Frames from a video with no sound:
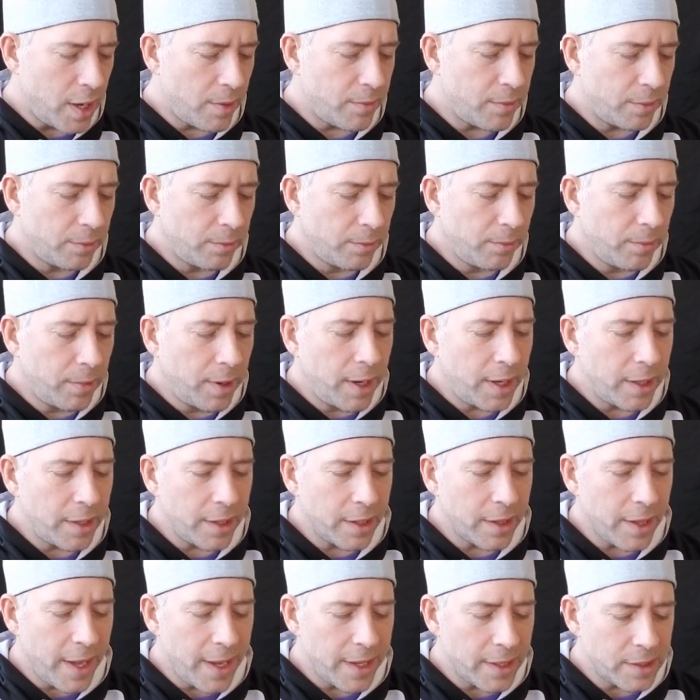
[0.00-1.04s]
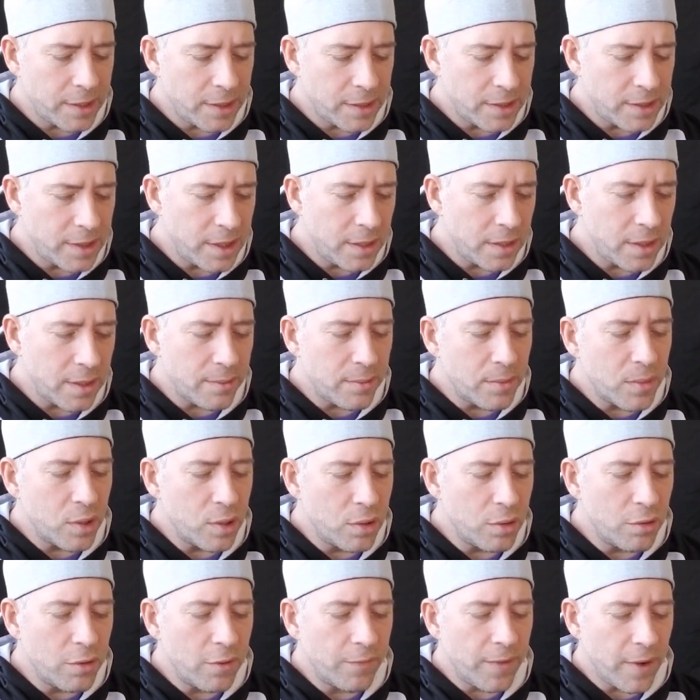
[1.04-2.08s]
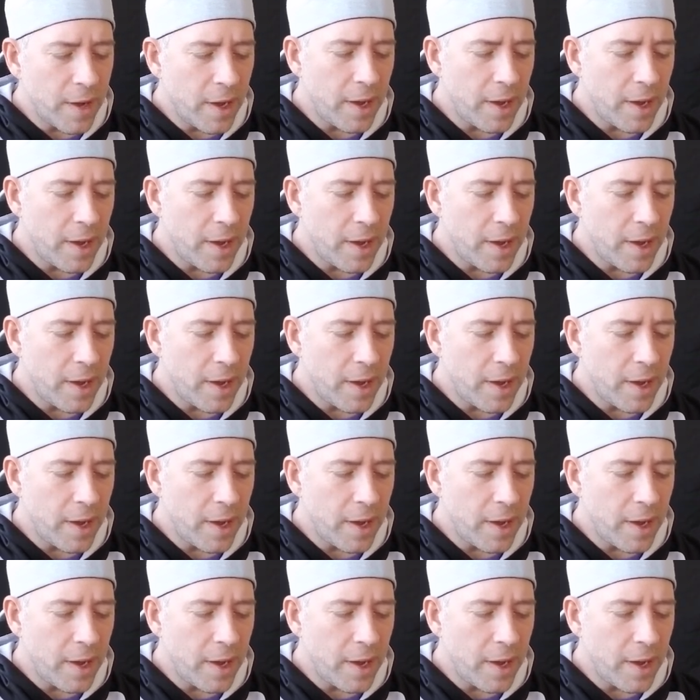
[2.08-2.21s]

I would really like to see them move.